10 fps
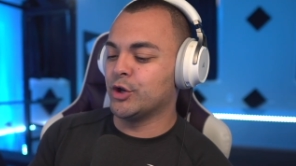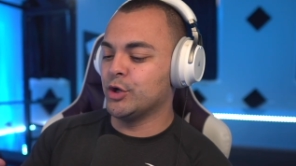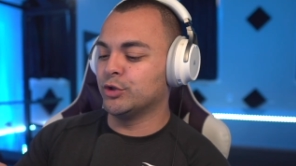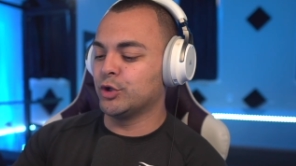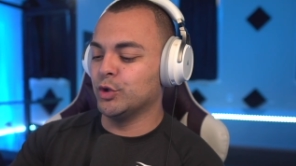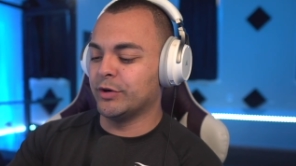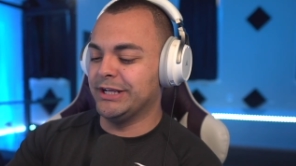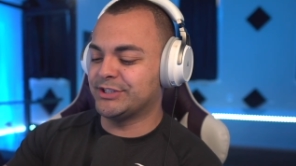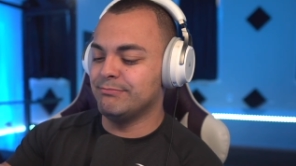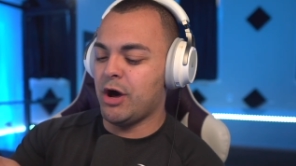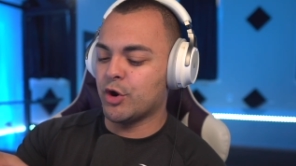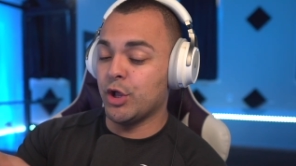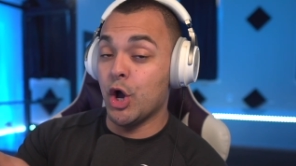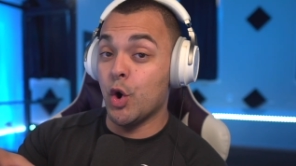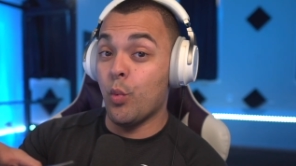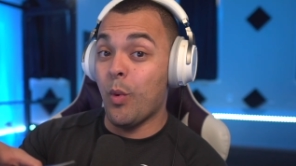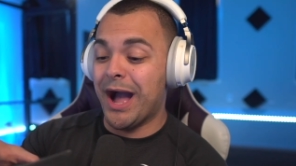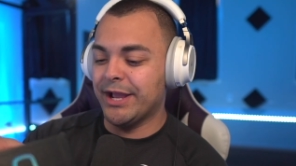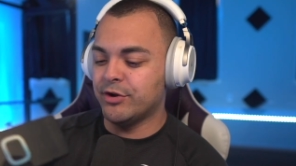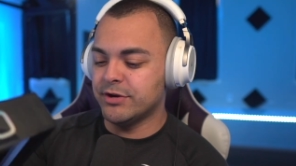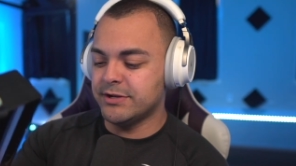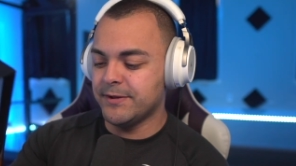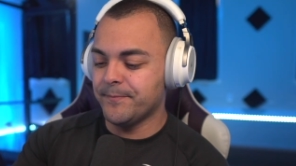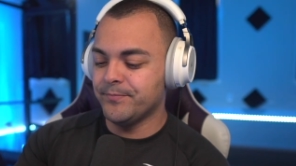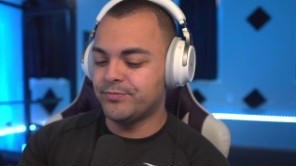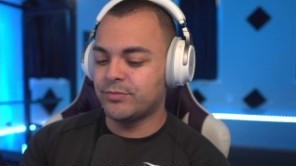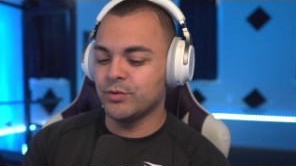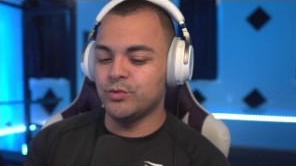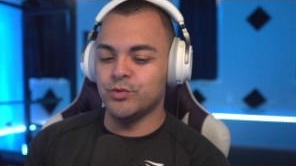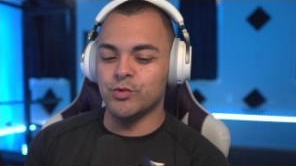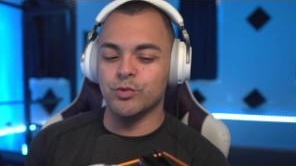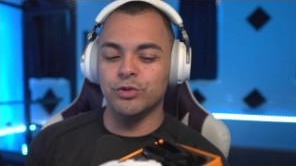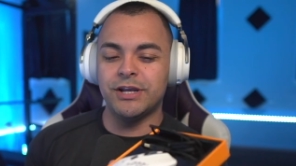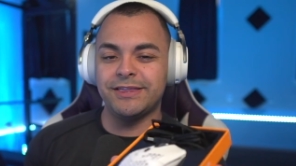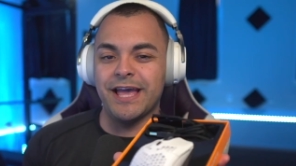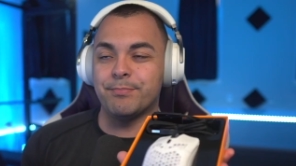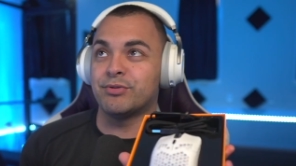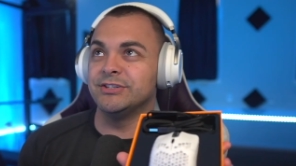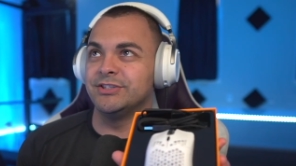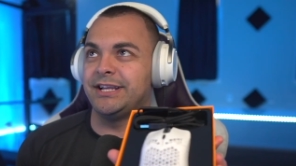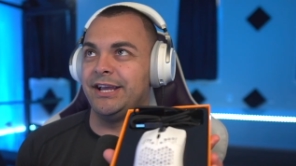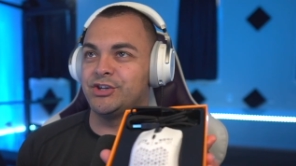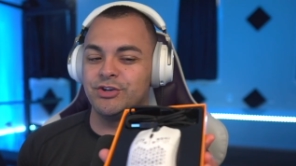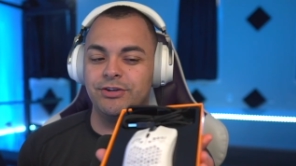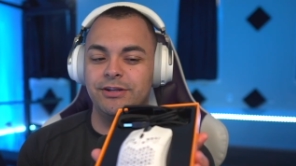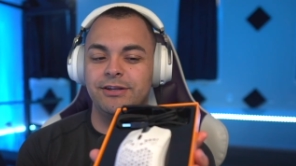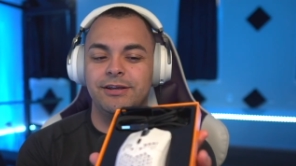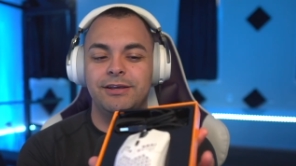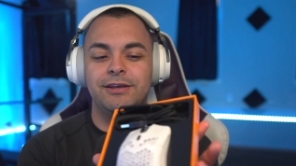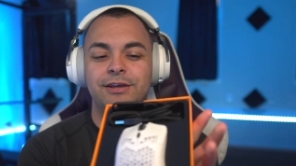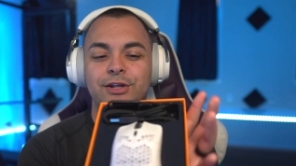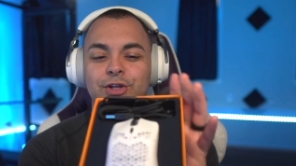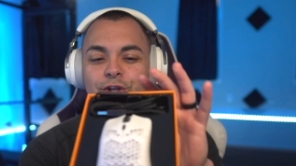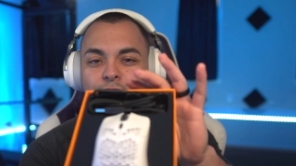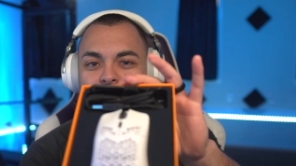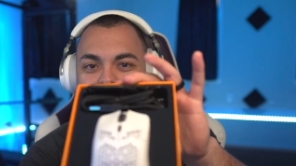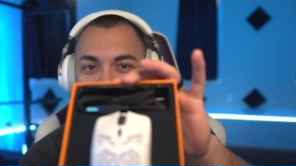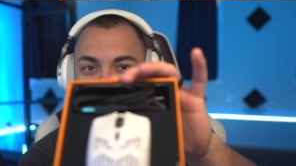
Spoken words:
old glorious Model O wired. Ooh, look at that presentation, dude. Look